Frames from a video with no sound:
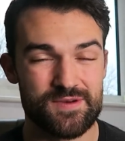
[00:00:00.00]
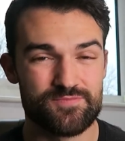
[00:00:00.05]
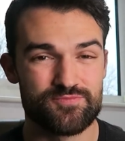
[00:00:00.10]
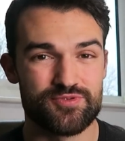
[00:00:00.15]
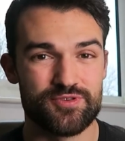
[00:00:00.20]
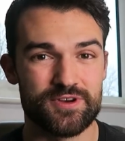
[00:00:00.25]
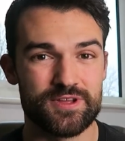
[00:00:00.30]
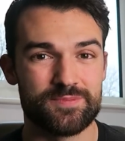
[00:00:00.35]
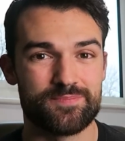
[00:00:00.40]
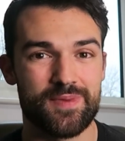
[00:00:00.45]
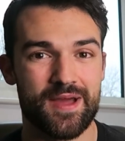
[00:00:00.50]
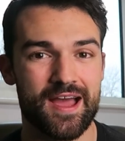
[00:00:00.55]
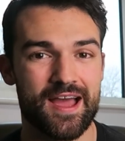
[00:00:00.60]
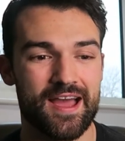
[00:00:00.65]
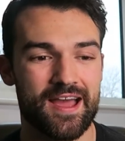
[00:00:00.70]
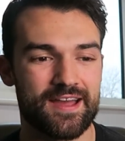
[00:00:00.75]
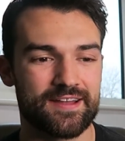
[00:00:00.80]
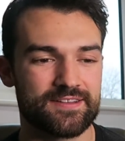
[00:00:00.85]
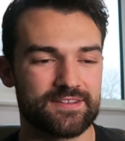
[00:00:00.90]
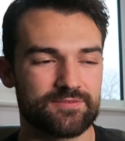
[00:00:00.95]
pretty
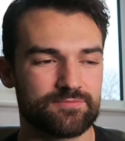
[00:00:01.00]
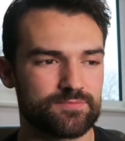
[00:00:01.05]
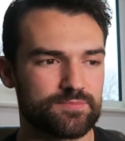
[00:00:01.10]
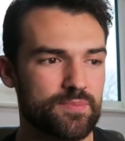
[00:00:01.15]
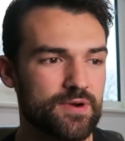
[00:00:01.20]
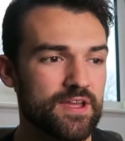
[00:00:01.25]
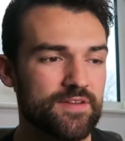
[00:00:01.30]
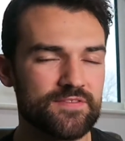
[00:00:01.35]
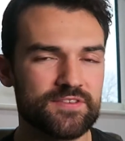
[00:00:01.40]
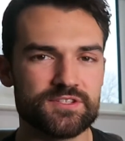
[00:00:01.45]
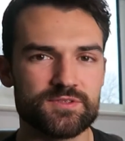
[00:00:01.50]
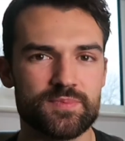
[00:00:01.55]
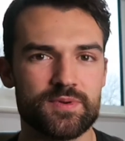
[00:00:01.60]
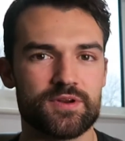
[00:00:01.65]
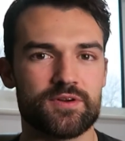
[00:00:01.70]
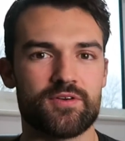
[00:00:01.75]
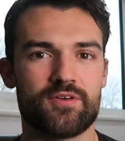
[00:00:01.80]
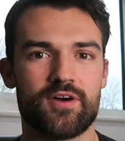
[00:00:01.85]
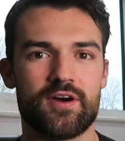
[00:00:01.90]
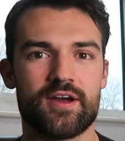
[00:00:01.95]
bad. Breathing's
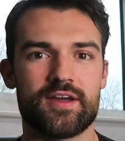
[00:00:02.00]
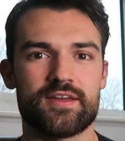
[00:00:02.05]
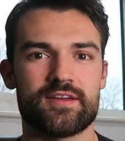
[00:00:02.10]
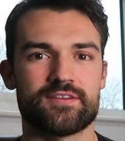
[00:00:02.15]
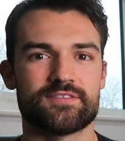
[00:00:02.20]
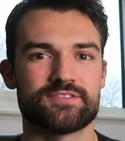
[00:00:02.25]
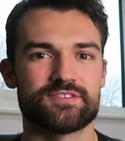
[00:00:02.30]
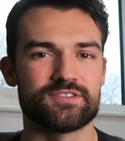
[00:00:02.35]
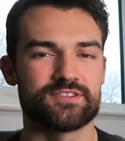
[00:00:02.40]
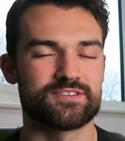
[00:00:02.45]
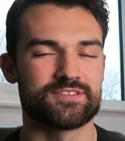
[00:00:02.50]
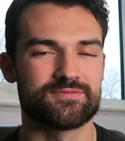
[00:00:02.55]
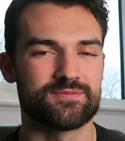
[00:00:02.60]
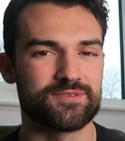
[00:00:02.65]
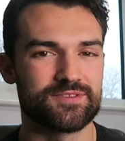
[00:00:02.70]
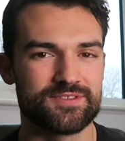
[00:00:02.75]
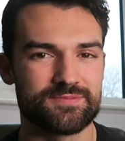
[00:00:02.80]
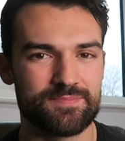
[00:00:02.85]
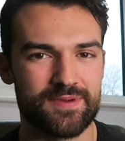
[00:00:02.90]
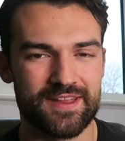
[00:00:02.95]
been alright. I just
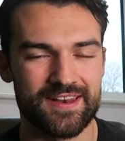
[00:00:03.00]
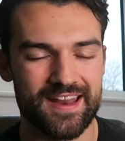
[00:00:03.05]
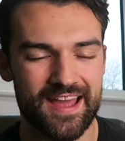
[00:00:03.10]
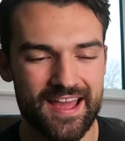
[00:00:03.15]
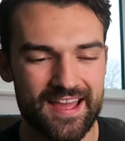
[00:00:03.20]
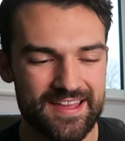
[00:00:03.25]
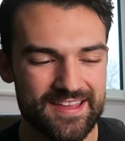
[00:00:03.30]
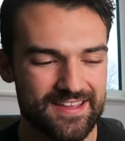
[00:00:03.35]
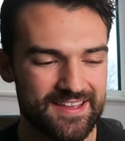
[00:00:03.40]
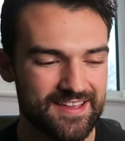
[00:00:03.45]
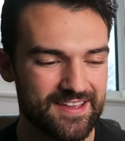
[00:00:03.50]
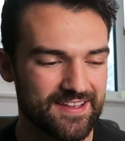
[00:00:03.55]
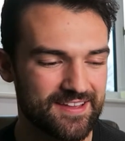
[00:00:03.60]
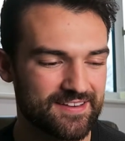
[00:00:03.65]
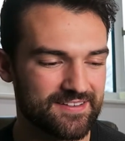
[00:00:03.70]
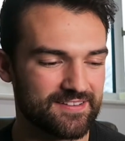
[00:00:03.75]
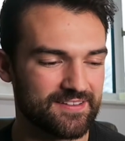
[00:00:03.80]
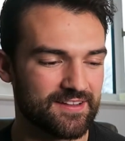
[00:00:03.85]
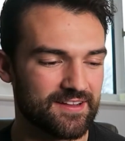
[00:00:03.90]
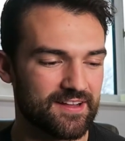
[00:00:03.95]
was been
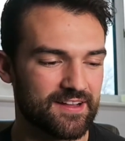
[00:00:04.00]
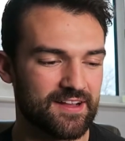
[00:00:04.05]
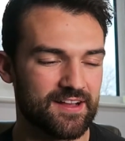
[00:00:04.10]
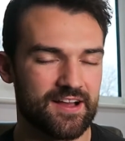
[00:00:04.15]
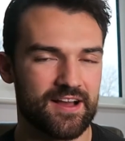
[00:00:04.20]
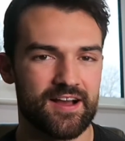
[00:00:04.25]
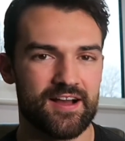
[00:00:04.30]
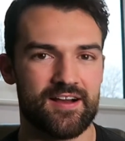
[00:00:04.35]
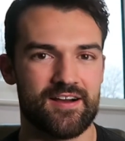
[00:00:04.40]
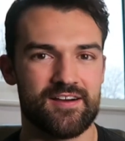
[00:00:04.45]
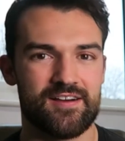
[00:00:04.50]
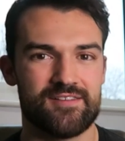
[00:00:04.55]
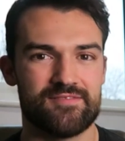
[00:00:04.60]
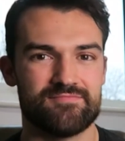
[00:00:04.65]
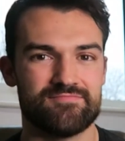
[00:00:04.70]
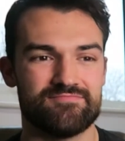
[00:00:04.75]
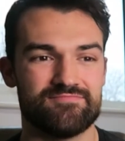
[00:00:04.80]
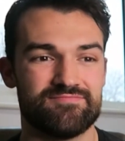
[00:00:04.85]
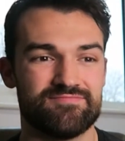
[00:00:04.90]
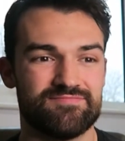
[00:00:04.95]
aching.
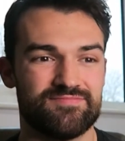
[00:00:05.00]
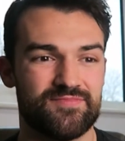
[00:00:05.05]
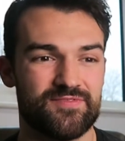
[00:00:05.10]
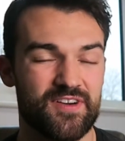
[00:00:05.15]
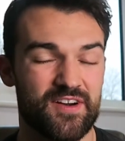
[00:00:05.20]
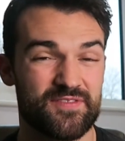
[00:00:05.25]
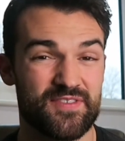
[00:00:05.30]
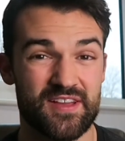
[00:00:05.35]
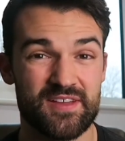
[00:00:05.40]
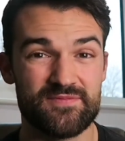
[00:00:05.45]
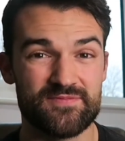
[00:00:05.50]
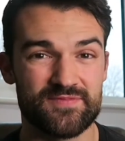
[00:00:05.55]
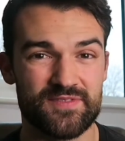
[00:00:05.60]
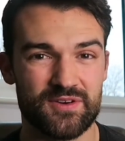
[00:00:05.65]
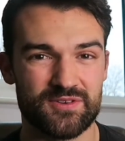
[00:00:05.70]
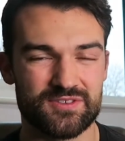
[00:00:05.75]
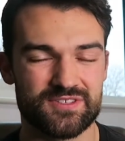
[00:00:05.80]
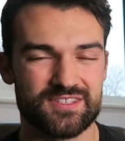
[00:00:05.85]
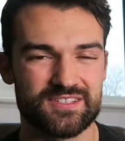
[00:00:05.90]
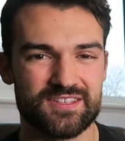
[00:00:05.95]
Um, I even
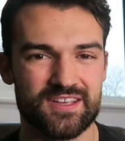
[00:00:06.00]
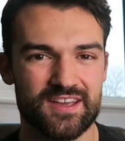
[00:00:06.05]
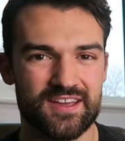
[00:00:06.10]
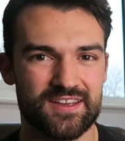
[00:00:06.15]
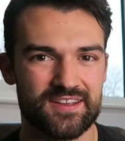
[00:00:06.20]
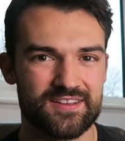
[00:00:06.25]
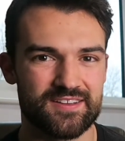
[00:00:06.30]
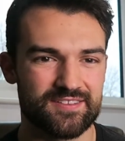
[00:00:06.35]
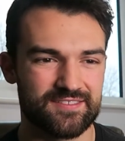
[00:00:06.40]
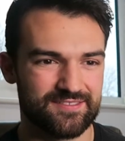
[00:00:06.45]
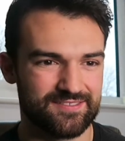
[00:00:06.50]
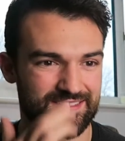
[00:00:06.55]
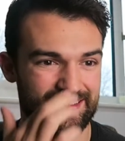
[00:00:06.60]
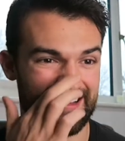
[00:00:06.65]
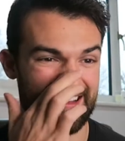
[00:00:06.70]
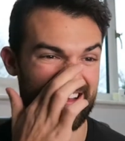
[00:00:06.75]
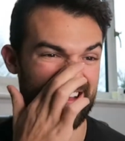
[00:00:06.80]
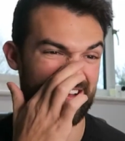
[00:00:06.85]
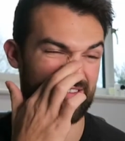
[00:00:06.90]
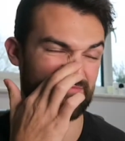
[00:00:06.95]
felt sick.
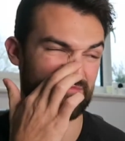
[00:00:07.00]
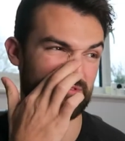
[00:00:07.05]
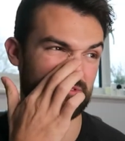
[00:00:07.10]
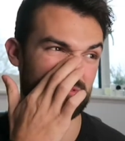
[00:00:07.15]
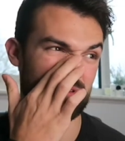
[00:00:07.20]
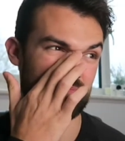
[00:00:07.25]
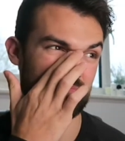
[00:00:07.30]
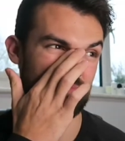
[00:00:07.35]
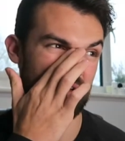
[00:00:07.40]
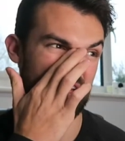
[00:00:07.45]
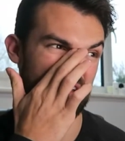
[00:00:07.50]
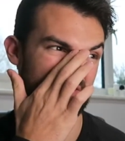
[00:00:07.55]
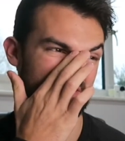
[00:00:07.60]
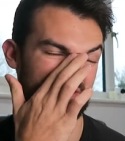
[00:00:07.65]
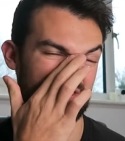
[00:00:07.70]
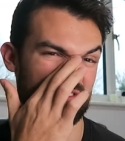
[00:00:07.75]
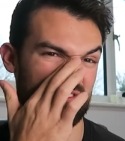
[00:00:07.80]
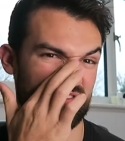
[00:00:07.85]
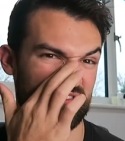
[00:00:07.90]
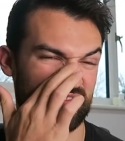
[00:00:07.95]
Um, was in bed
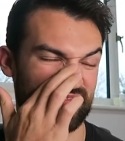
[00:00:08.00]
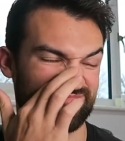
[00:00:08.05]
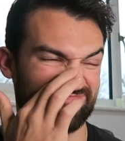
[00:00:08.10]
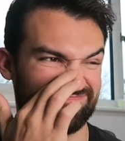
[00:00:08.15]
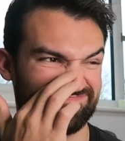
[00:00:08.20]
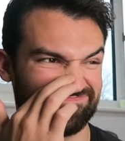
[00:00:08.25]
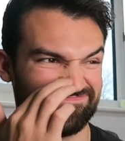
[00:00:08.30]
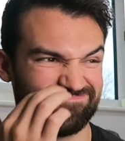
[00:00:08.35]
for